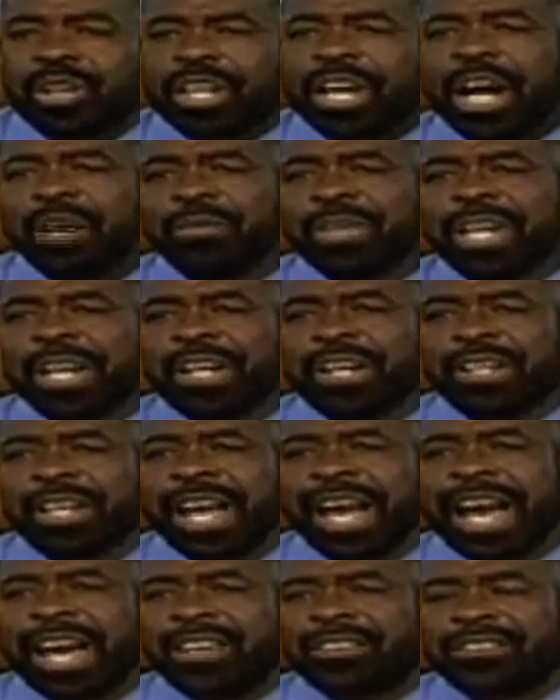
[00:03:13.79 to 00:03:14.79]
Come here,
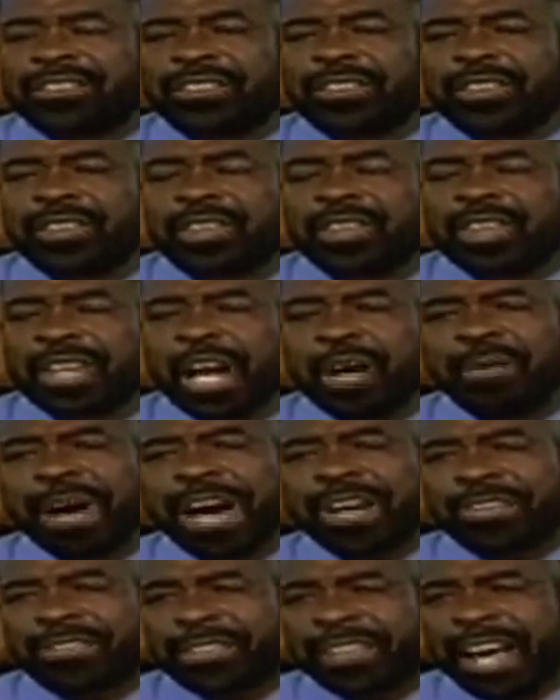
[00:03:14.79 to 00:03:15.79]
yes. Come
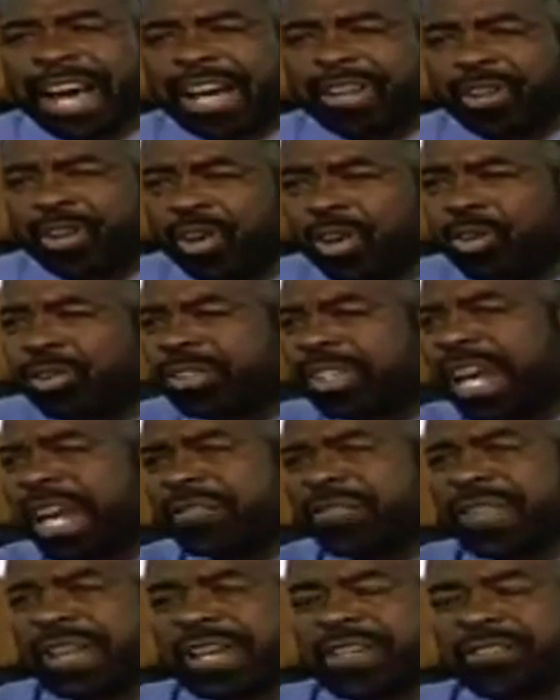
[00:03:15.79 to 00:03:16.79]
outside. Who
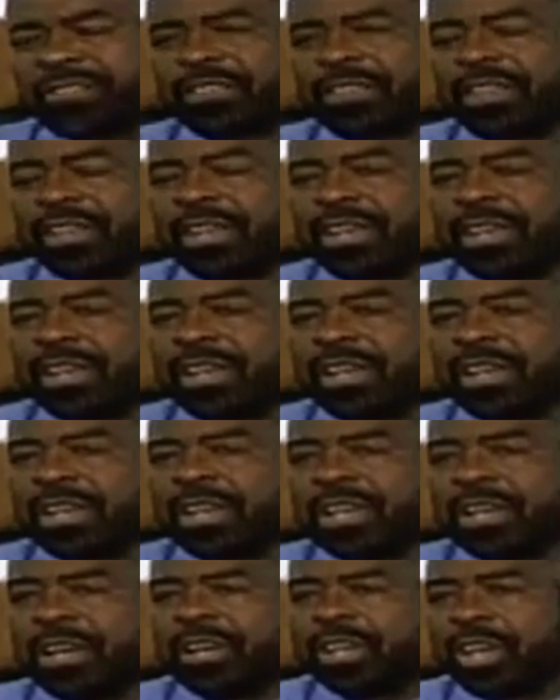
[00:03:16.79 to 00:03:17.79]
did this?
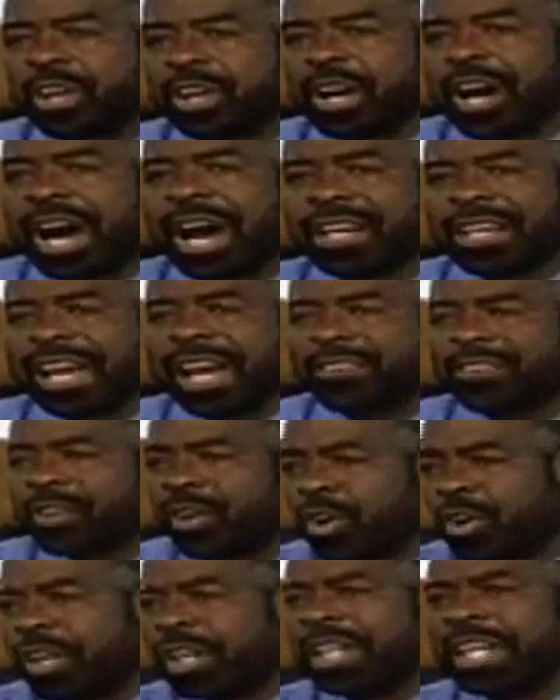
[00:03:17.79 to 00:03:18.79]
Oh, your car? Yes.
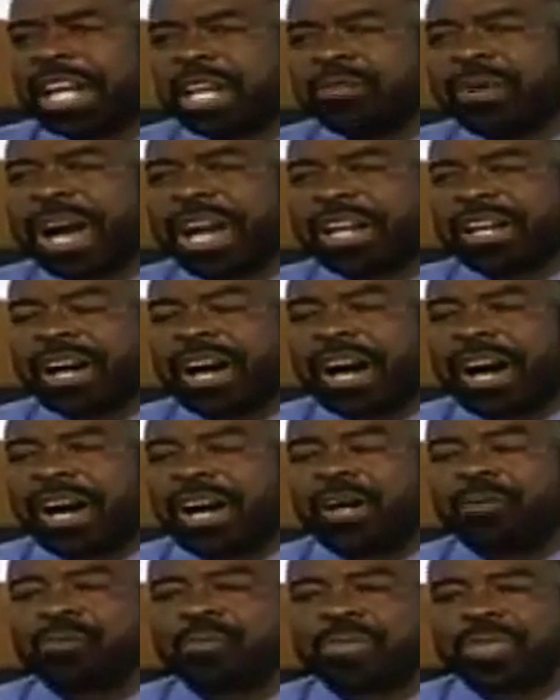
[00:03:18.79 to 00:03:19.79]
Who cleaned my
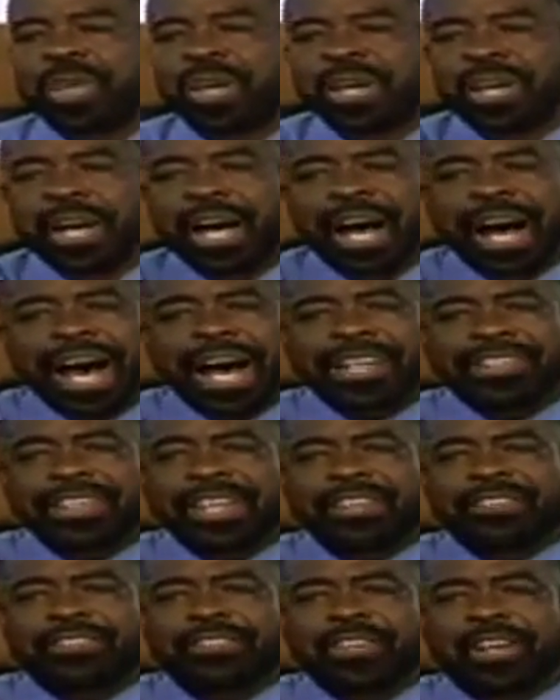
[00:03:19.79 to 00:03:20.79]
car? I
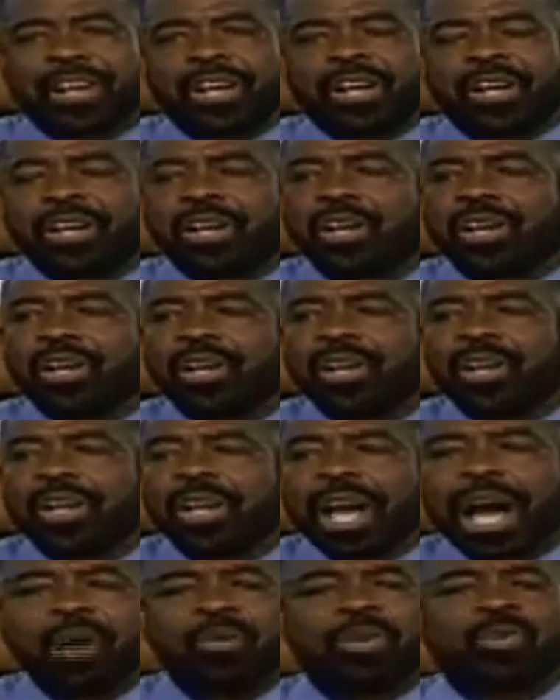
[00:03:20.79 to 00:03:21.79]
did, sir.
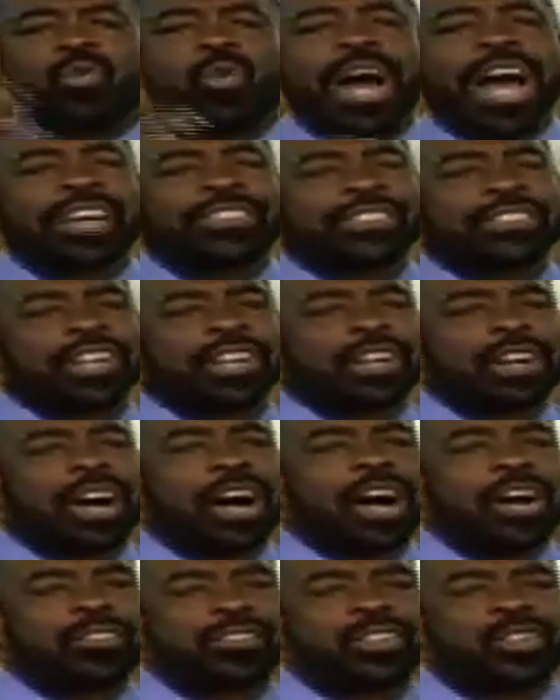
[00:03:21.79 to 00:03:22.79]
I would wax their
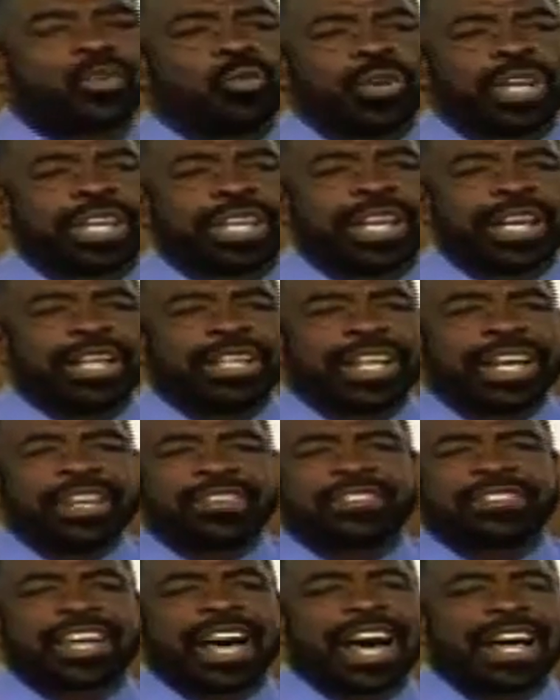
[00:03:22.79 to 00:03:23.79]
cars on the weekend,
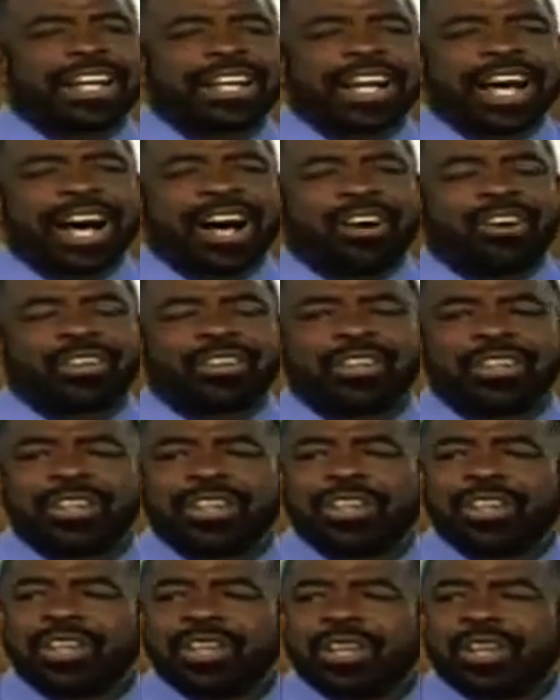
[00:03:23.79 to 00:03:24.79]
inside and out.
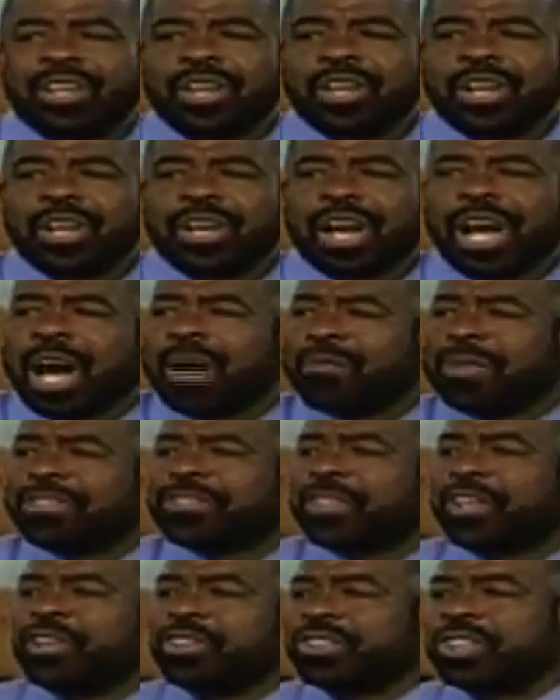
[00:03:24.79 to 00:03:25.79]
How
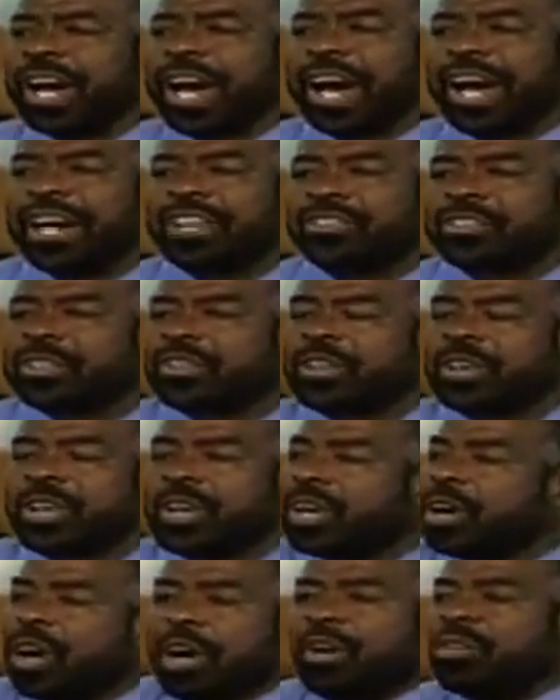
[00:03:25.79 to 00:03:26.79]
much do you charge?
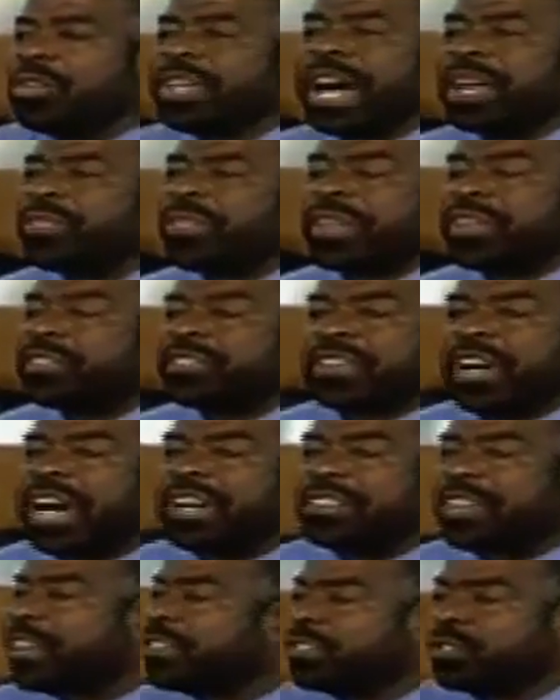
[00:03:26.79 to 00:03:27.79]
Oh, nothing, sir.
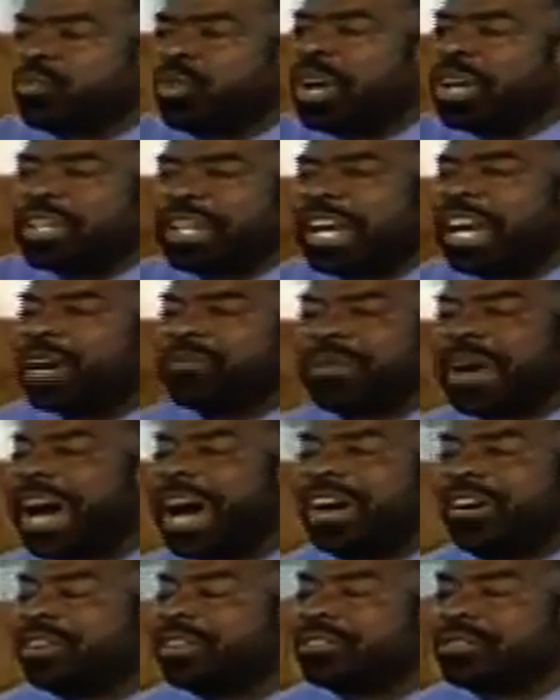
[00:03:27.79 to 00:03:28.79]
I just wanted to help
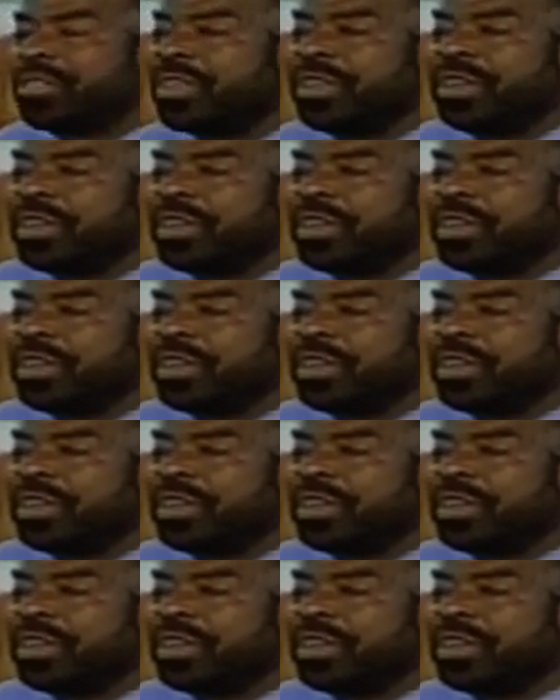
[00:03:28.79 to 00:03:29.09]
out.